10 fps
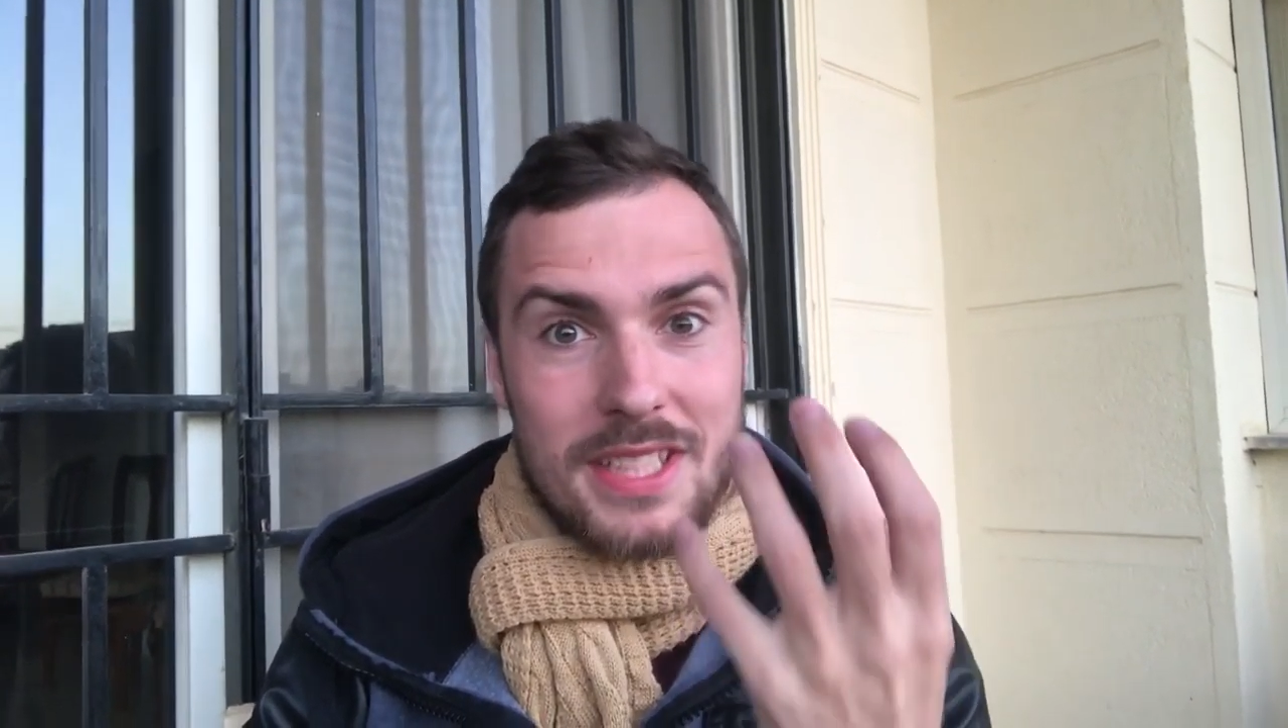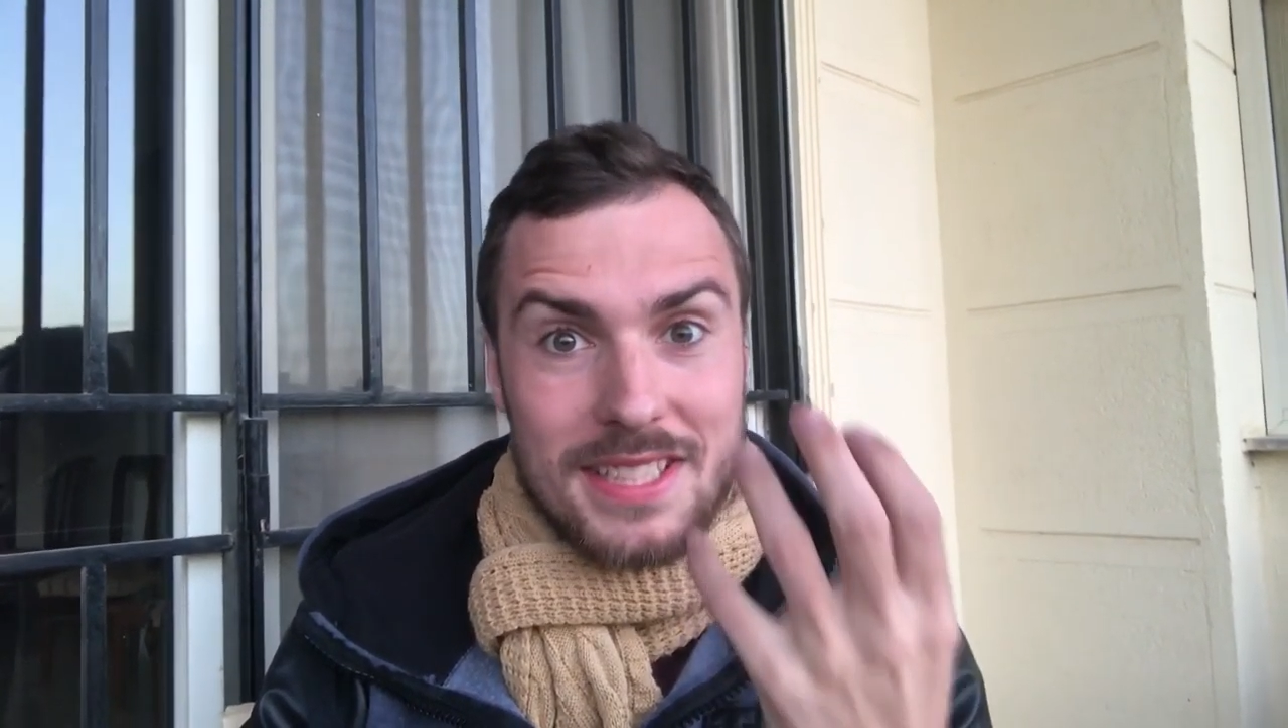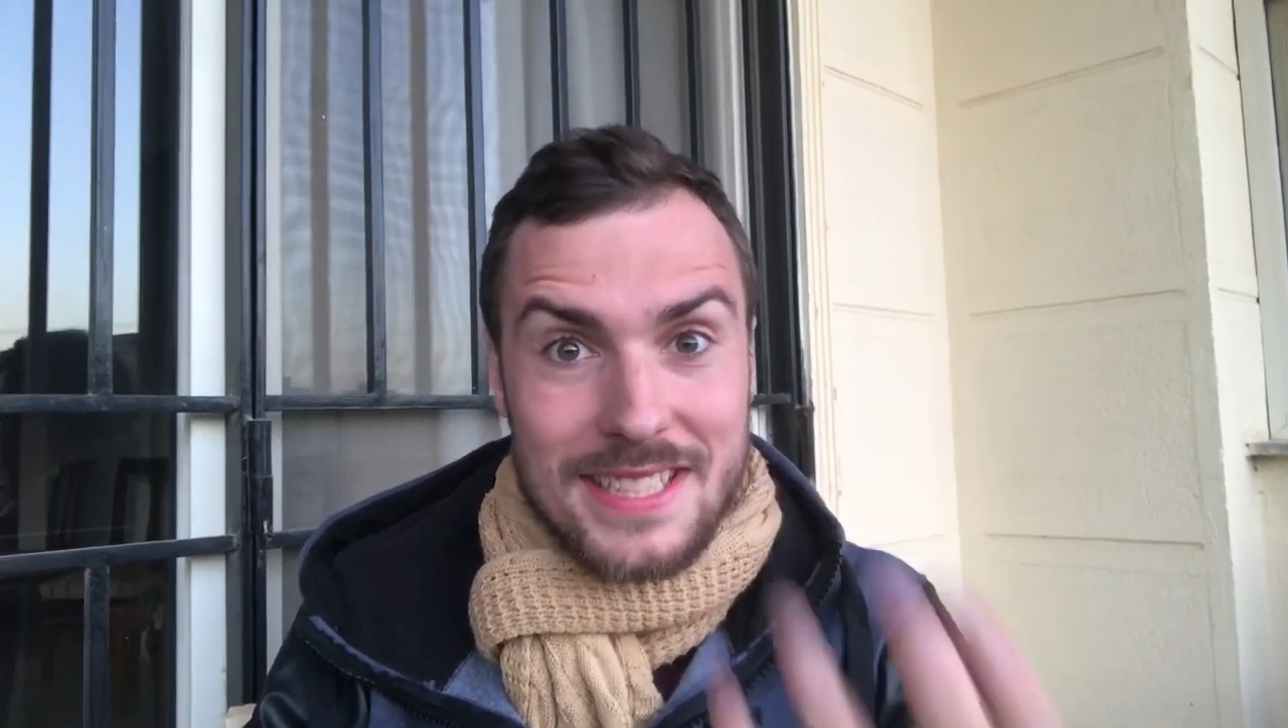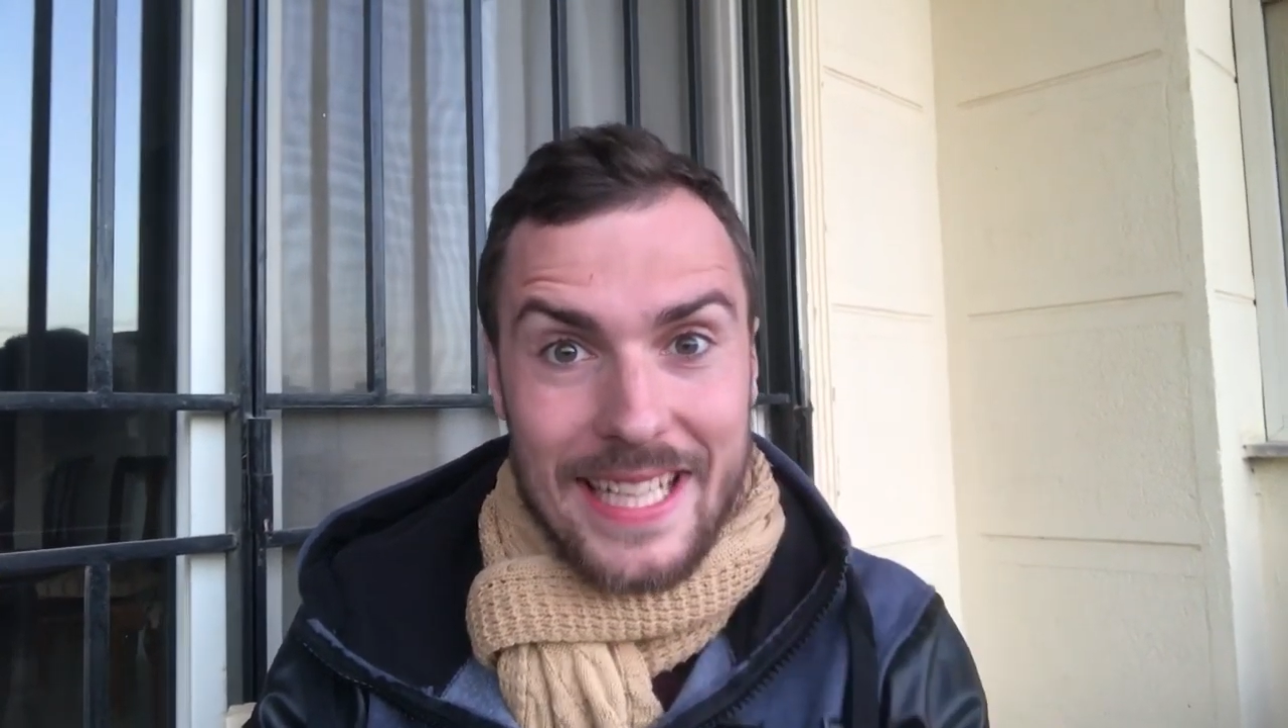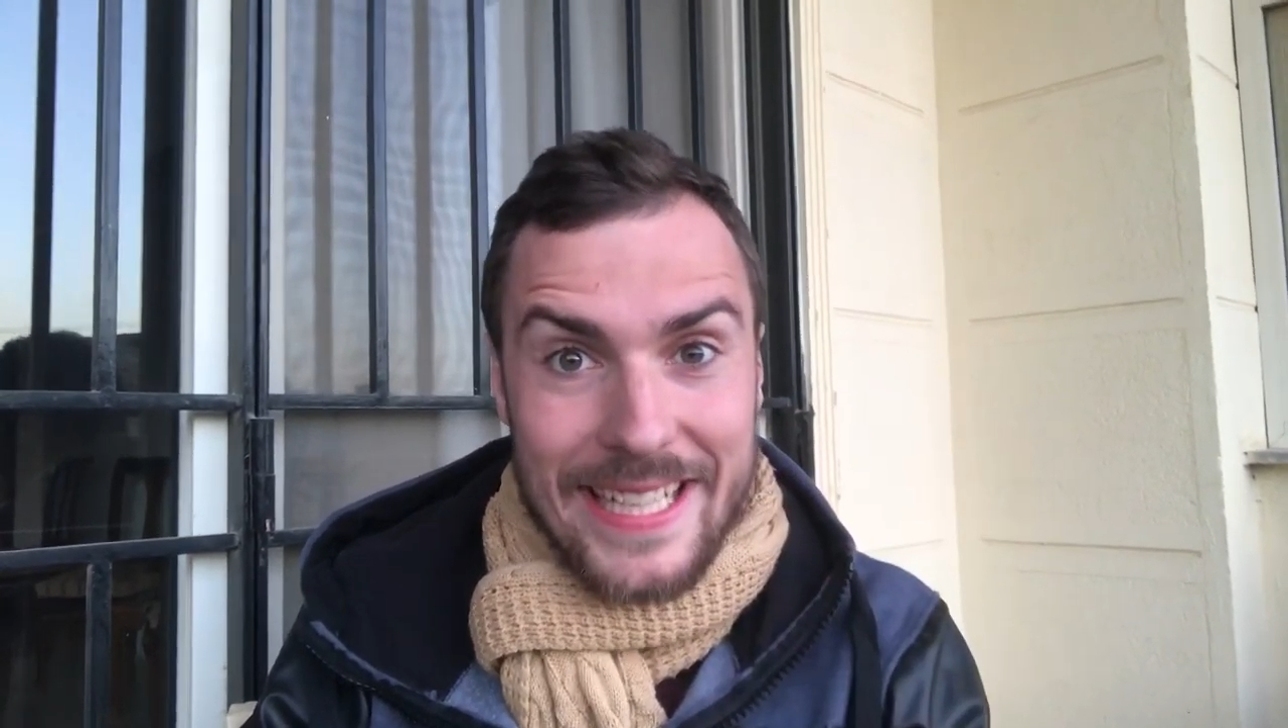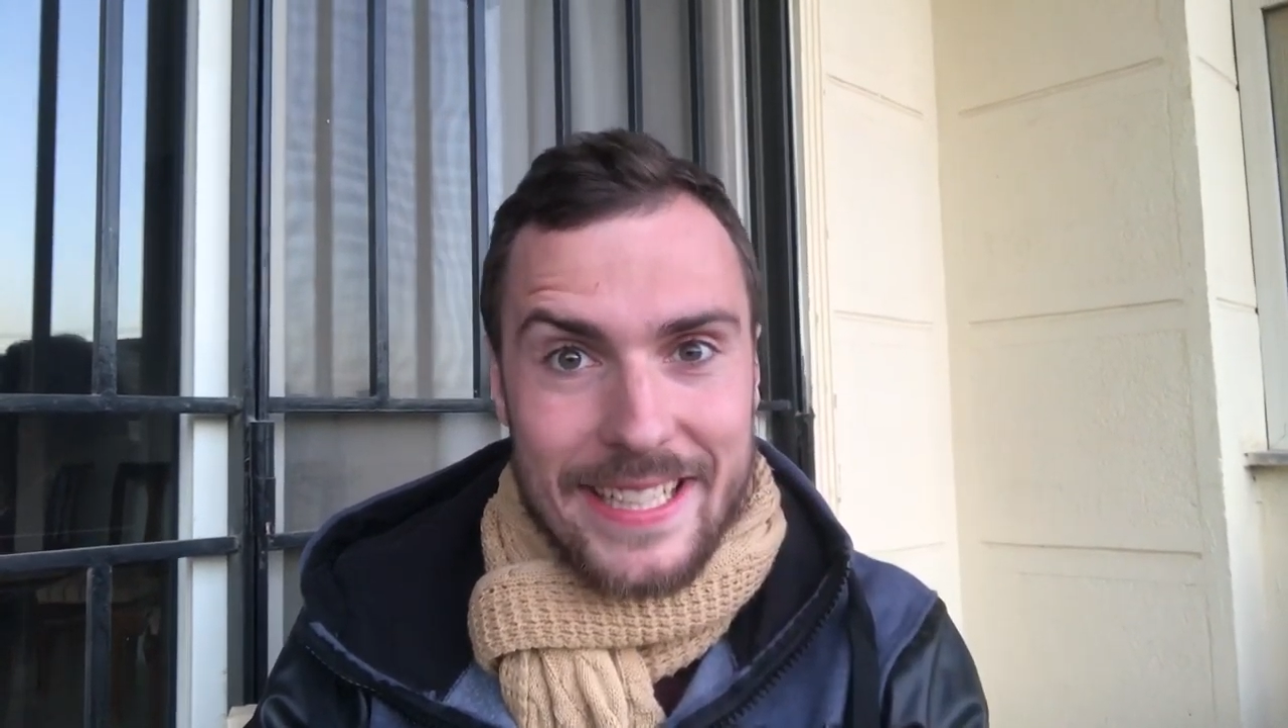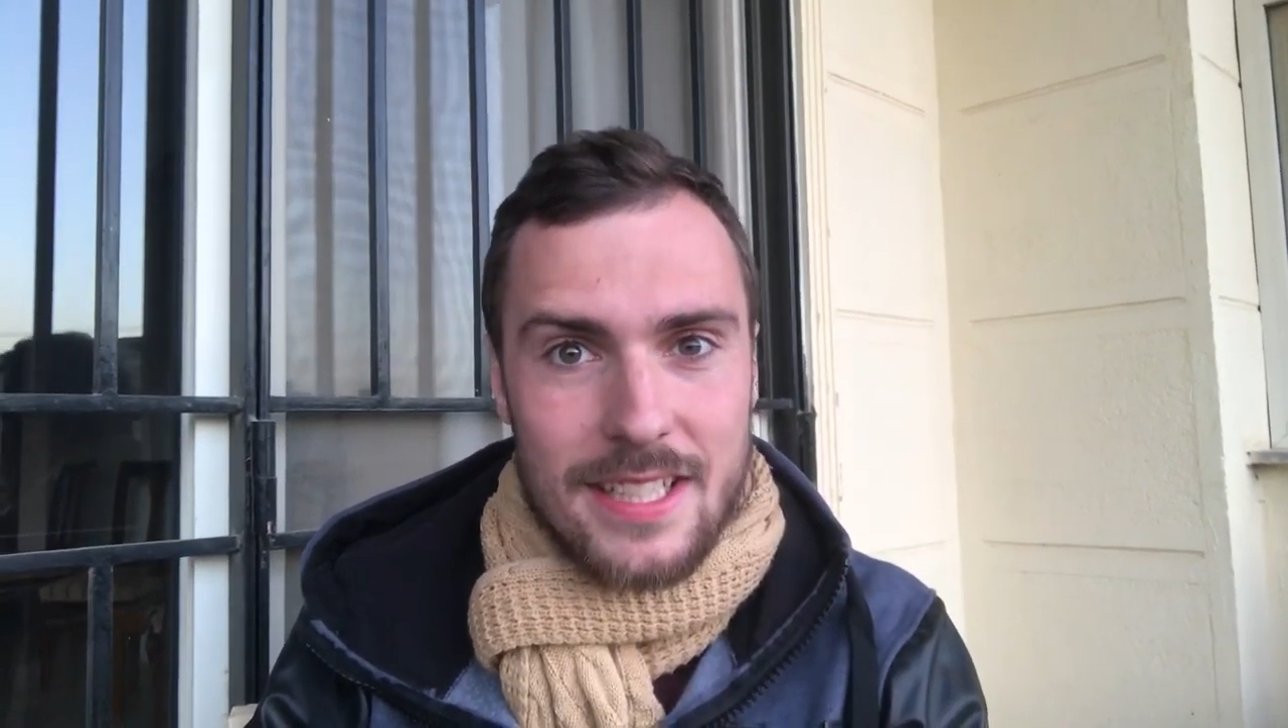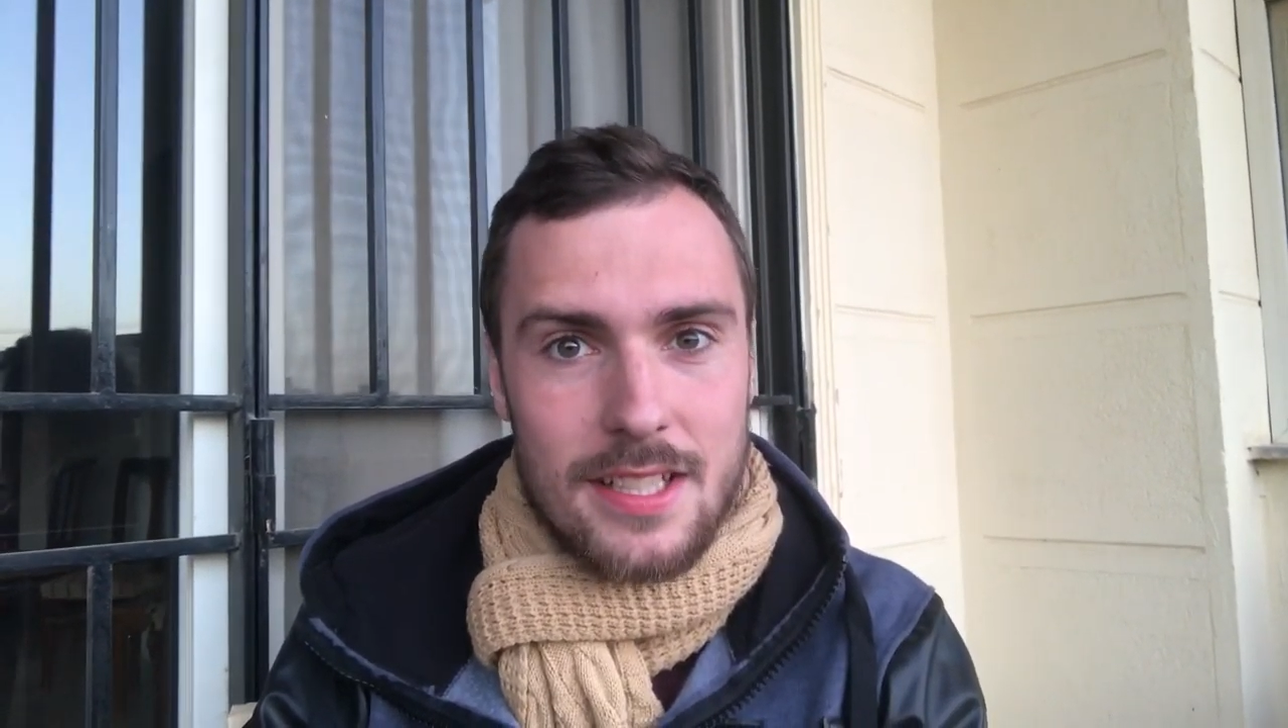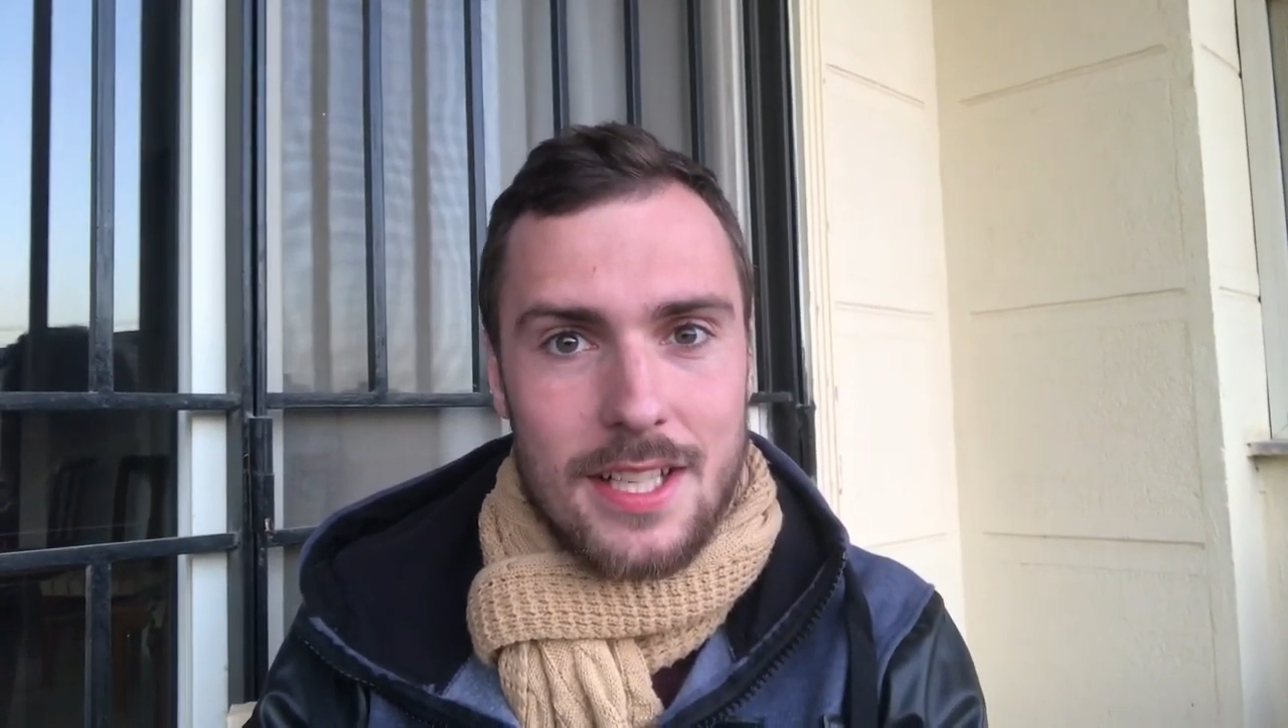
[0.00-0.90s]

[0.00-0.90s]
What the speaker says: excited.